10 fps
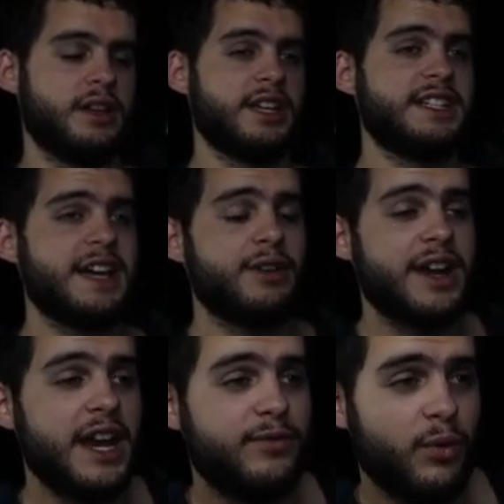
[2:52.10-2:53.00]
He's now a
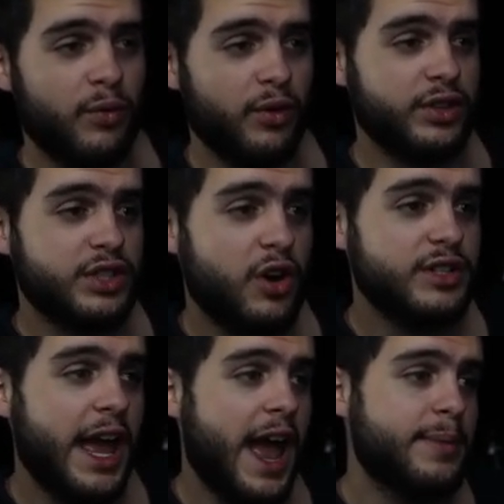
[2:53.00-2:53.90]
94 overall. This
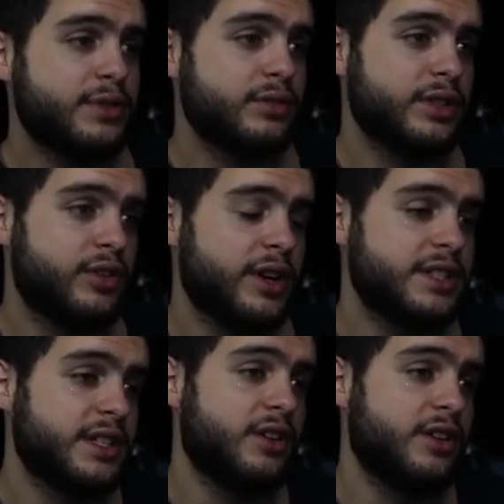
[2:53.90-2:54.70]
card's absolutely crazy.